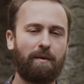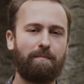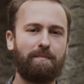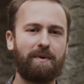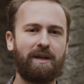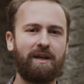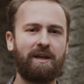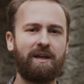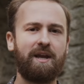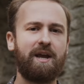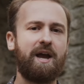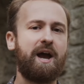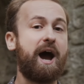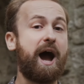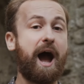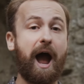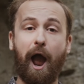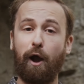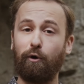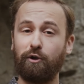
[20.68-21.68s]
on me.
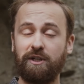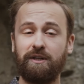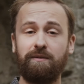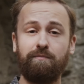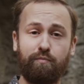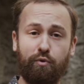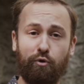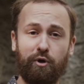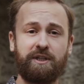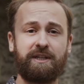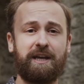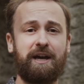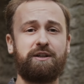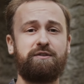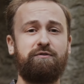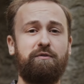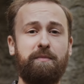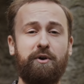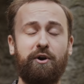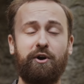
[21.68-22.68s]
I was in Boy
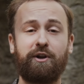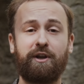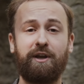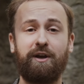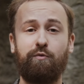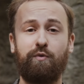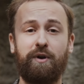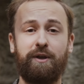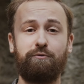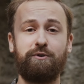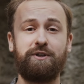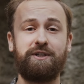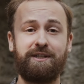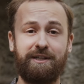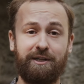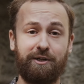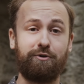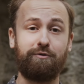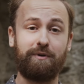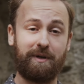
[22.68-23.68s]
Scouts of America when it was
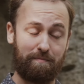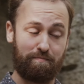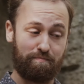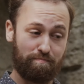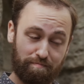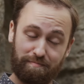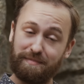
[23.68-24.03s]
still a